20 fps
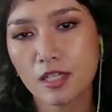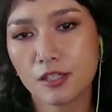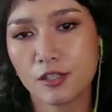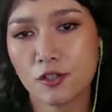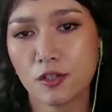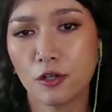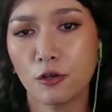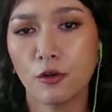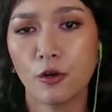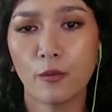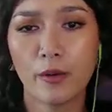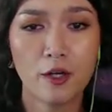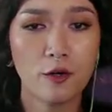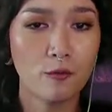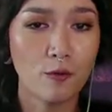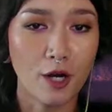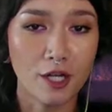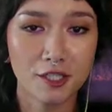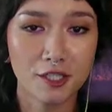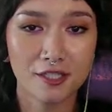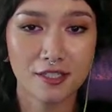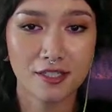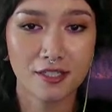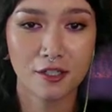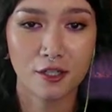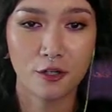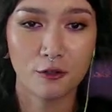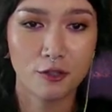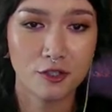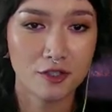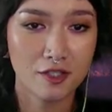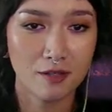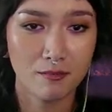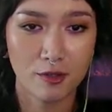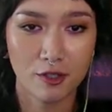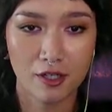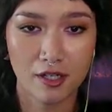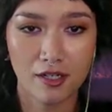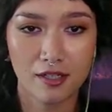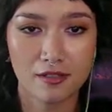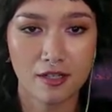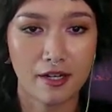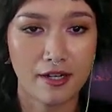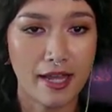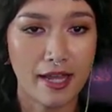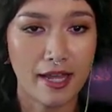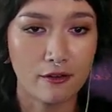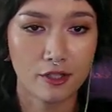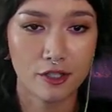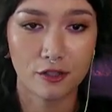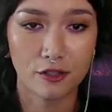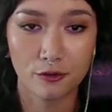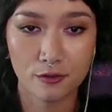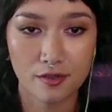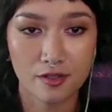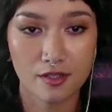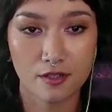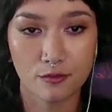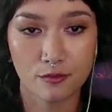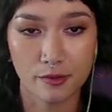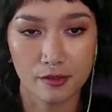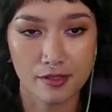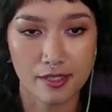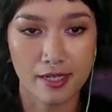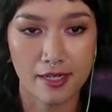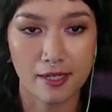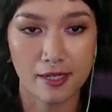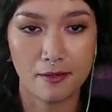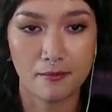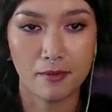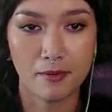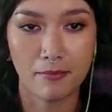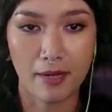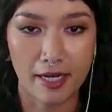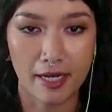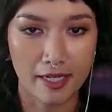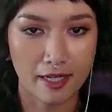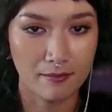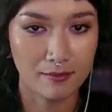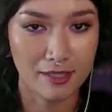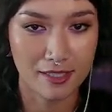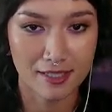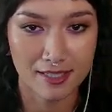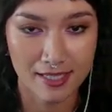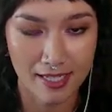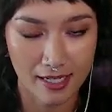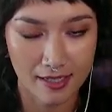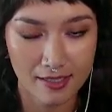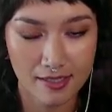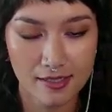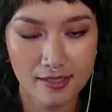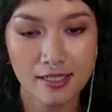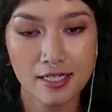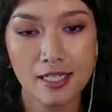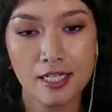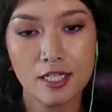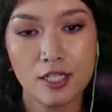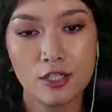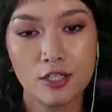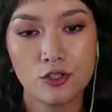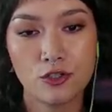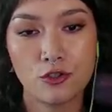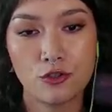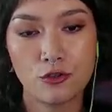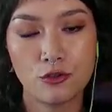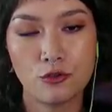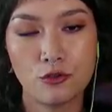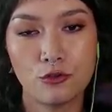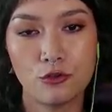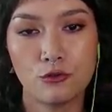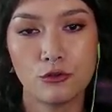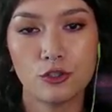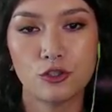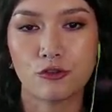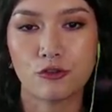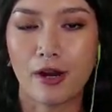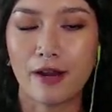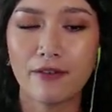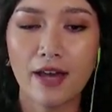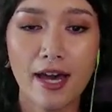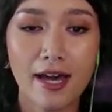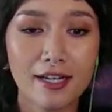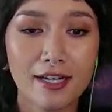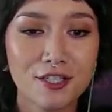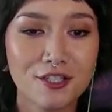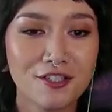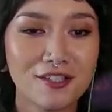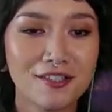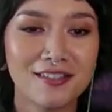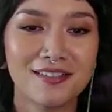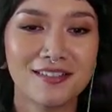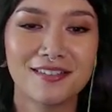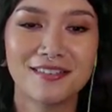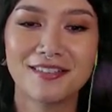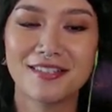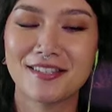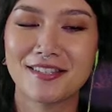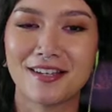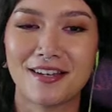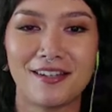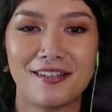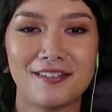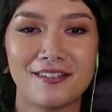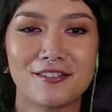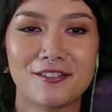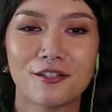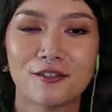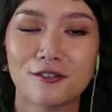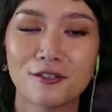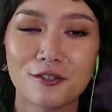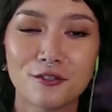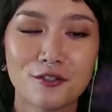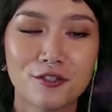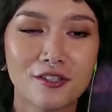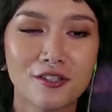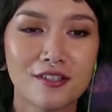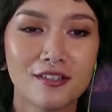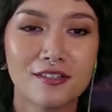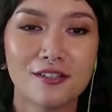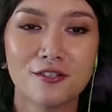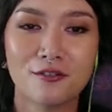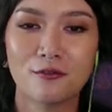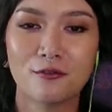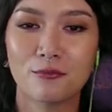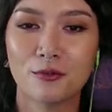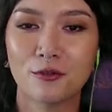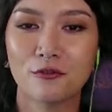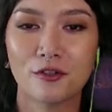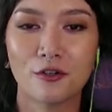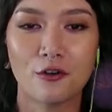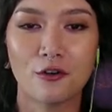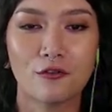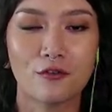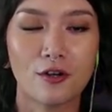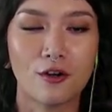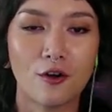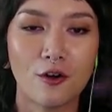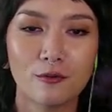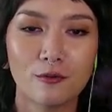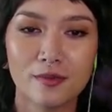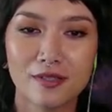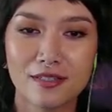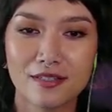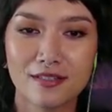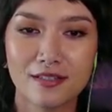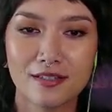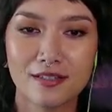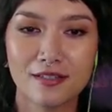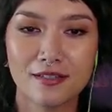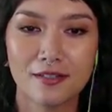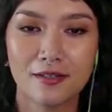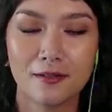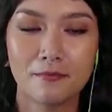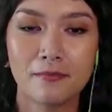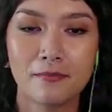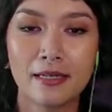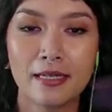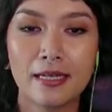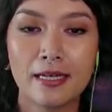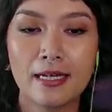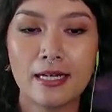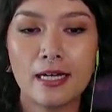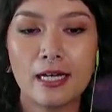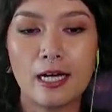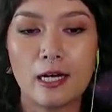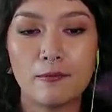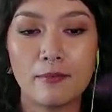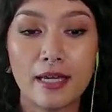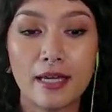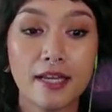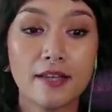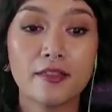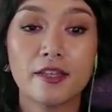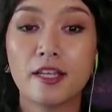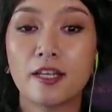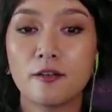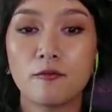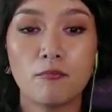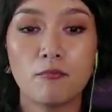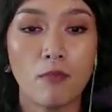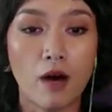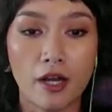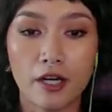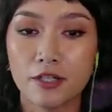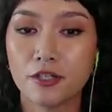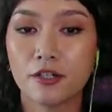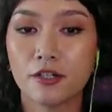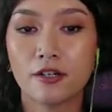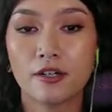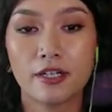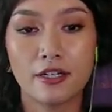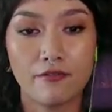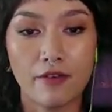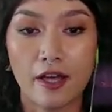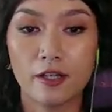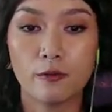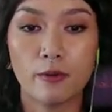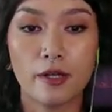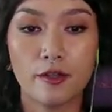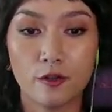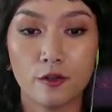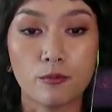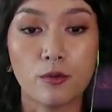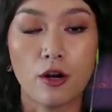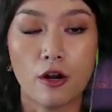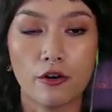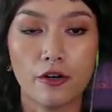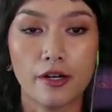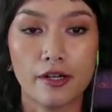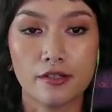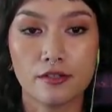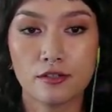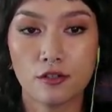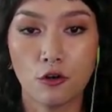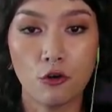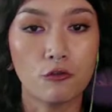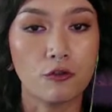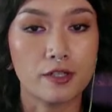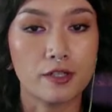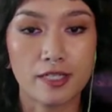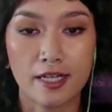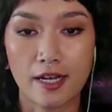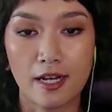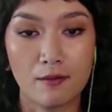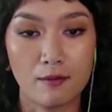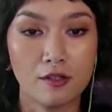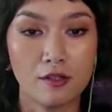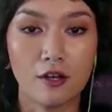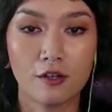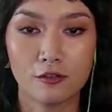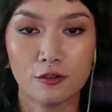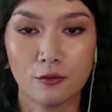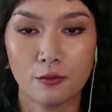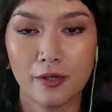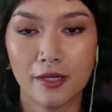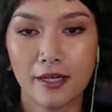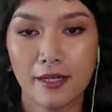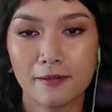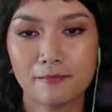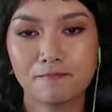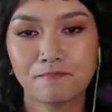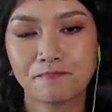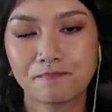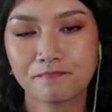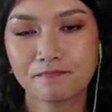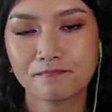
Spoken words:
And so Away Home Washington coaches communities on how to use this real-time by name list data to drive action, design solutions to improve their overall homelessness system, and then monitor and evaluate their progress over time along the way.